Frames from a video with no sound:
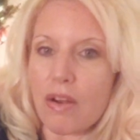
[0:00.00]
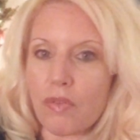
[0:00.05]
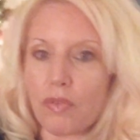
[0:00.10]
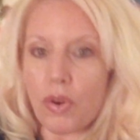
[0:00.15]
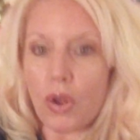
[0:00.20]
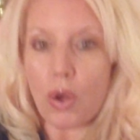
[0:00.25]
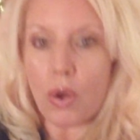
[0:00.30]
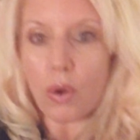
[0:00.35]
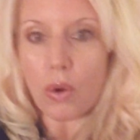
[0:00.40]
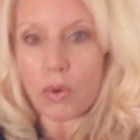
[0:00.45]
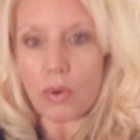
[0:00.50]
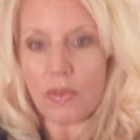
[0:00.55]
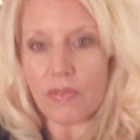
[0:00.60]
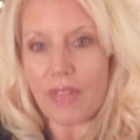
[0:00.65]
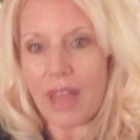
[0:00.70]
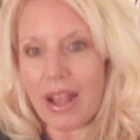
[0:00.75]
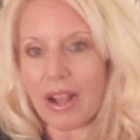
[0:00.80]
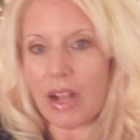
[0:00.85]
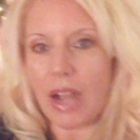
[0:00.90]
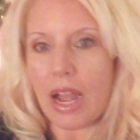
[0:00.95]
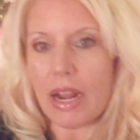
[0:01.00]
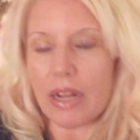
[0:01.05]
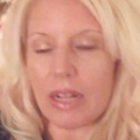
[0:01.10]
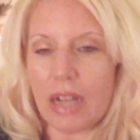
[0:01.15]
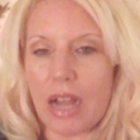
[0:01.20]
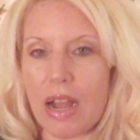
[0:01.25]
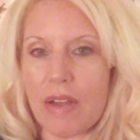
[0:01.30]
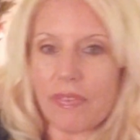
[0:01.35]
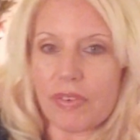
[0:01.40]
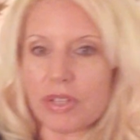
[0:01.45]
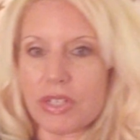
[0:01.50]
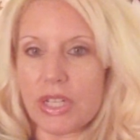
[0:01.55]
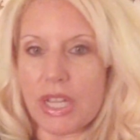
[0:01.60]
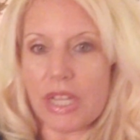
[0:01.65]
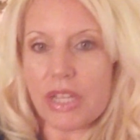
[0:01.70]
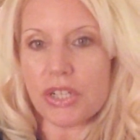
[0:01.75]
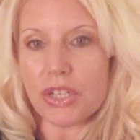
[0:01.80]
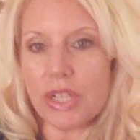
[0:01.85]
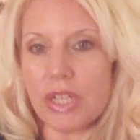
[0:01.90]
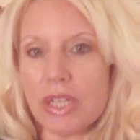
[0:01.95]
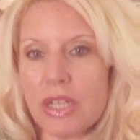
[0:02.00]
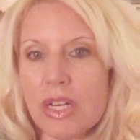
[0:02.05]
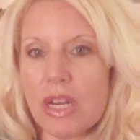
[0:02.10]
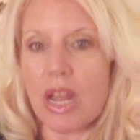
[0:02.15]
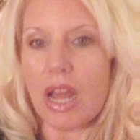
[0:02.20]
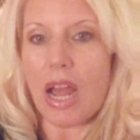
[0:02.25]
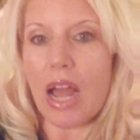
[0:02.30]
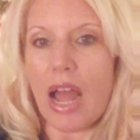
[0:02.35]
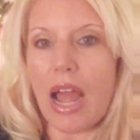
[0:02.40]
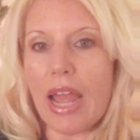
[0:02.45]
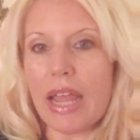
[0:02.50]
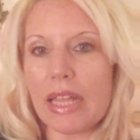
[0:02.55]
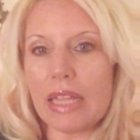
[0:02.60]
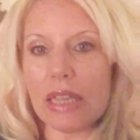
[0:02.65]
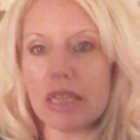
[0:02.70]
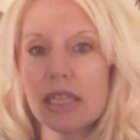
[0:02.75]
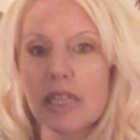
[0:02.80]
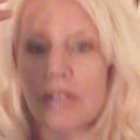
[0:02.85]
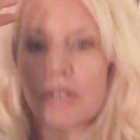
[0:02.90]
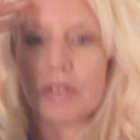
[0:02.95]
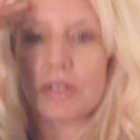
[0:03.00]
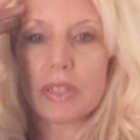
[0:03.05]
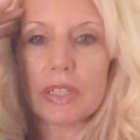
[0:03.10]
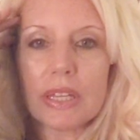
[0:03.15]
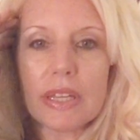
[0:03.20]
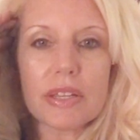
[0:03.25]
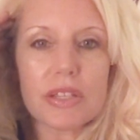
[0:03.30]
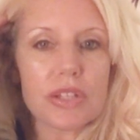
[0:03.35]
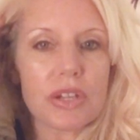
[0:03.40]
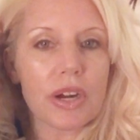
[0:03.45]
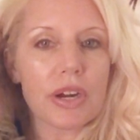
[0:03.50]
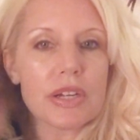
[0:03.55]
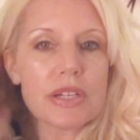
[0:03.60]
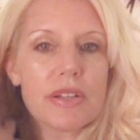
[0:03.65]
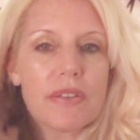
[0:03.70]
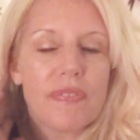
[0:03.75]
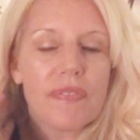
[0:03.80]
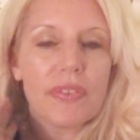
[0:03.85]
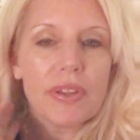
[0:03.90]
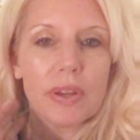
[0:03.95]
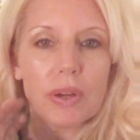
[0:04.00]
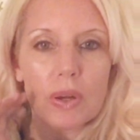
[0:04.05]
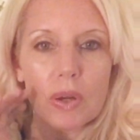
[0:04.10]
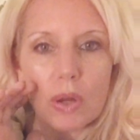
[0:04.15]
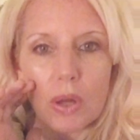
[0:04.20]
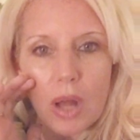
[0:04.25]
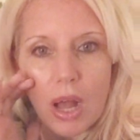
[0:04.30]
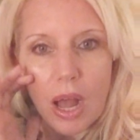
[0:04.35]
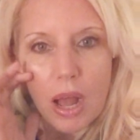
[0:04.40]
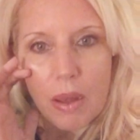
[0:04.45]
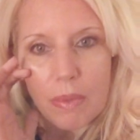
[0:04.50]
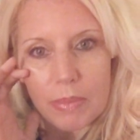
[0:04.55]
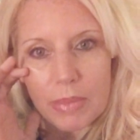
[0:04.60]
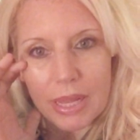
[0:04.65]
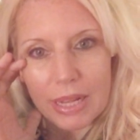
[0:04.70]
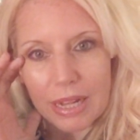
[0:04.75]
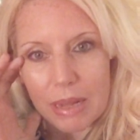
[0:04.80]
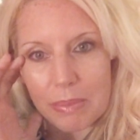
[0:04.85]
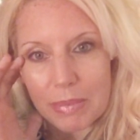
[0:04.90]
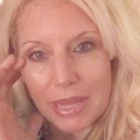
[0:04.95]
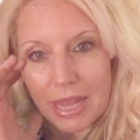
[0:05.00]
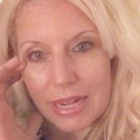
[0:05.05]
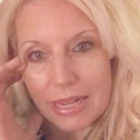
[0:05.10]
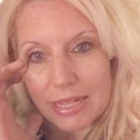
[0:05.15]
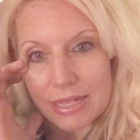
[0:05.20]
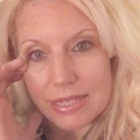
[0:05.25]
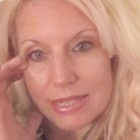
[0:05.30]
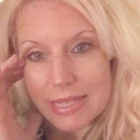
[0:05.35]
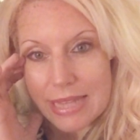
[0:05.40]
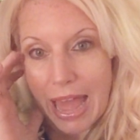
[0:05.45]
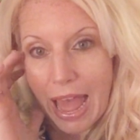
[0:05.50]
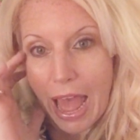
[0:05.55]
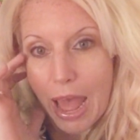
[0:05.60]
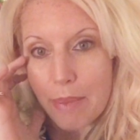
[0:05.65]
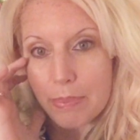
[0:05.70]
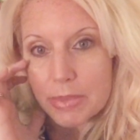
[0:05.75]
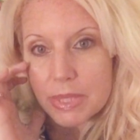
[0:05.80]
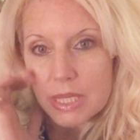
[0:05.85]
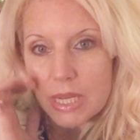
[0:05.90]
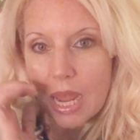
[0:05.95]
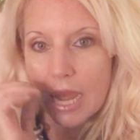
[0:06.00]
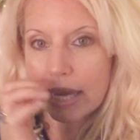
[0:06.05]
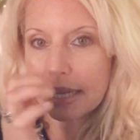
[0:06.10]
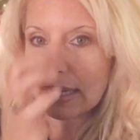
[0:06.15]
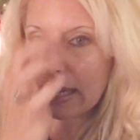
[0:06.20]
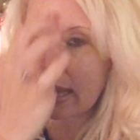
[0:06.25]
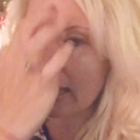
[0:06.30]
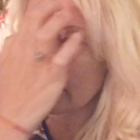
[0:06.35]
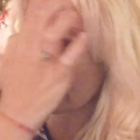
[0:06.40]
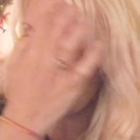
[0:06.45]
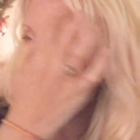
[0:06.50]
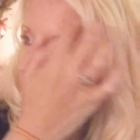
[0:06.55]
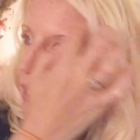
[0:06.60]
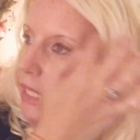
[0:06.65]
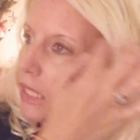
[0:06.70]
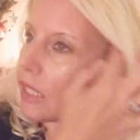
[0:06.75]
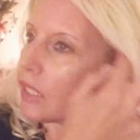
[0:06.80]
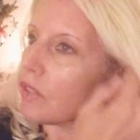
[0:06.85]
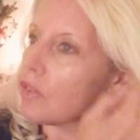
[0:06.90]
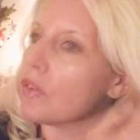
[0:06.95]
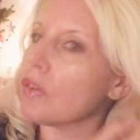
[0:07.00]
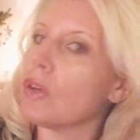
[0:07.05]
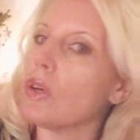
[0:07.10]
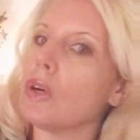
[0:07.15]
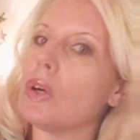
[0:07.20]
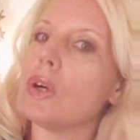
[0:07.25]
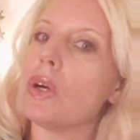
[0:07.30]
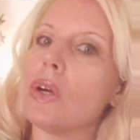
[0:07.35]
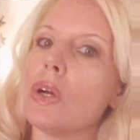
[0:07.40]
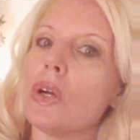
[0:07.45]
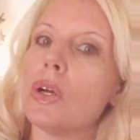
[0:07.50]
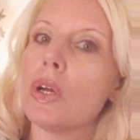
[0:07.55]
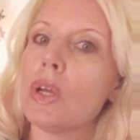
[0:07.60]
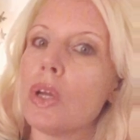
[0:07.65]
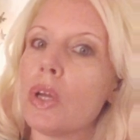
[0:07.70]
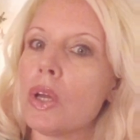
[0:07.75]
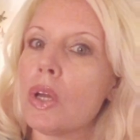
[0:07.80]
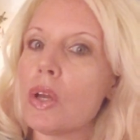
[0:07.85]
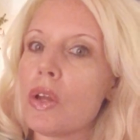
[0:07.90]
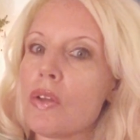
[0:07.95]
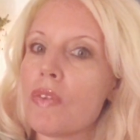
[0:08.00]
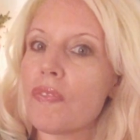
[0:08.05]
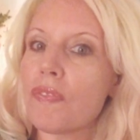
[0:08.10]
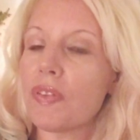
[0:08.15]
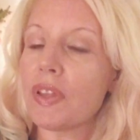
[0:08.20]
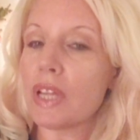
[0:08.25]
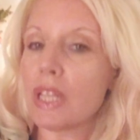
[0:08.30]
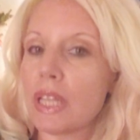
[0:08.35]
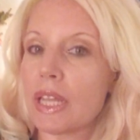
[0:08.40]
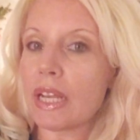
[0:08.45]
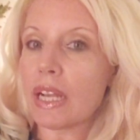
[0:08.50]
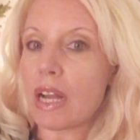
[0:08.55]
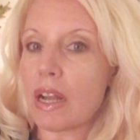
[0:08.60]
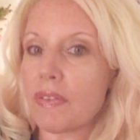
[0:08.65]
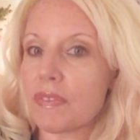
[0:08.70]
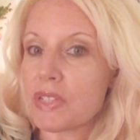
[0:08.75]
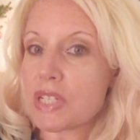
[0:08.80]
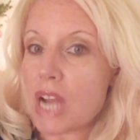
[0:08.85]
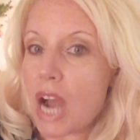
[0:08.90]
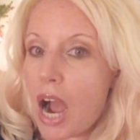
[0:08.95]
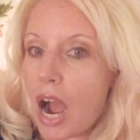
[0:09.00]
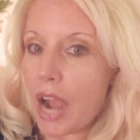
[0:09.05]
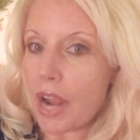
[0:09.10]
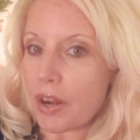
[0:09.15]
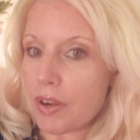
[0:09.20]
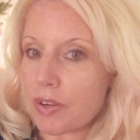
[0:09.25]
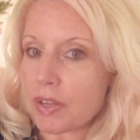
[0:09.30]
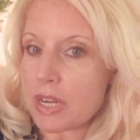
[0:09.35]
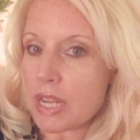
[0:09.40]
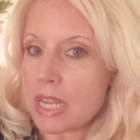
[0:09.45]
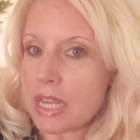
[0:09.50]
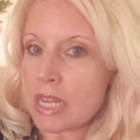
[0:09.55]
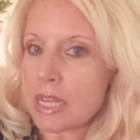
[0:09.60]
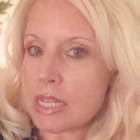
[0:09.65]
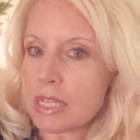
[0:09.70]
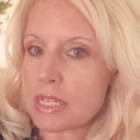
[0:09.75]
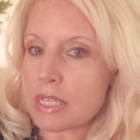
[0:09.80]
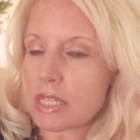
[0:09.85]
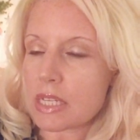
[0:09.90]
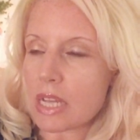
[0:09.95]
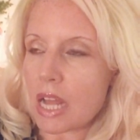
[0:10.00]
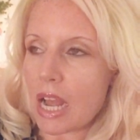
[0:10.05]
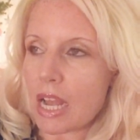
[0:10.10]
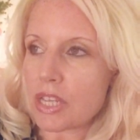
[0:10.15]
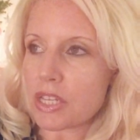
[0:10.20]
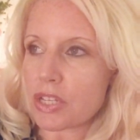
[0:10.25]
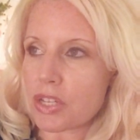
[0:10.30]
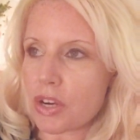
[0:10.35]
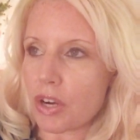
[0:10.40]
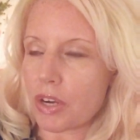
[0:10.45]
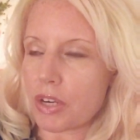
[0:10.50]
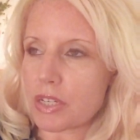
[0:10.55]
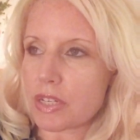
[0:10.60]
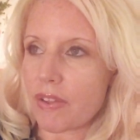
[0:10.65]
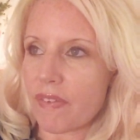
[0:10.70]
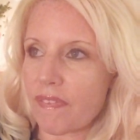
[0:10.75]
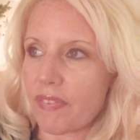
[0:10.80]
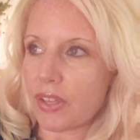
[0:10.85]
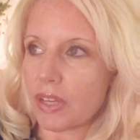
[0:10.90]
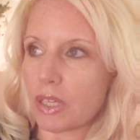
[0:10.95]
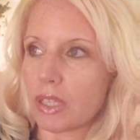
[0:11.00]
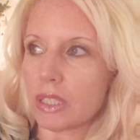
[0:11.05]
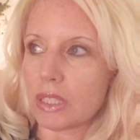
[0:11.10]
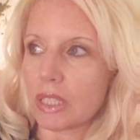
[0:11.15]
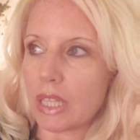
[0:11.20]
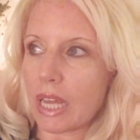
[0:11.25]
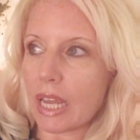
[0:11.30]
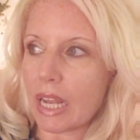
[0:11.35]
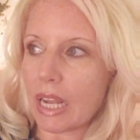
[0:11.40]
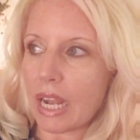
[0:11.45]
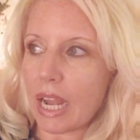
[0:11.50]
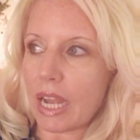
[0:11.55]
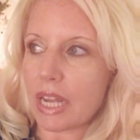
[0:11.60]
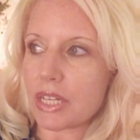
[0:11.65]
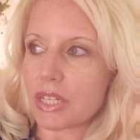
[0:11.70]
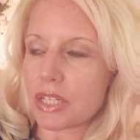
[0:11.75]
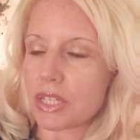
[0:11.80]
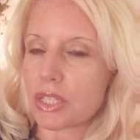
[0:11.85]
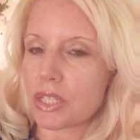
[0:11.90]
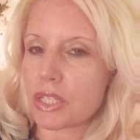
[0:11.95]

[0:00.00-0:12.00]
road of that kind of conversation, I literally start to feel like I'm getting zapped. I get like a literal feeling of tiredness. I start to feel like I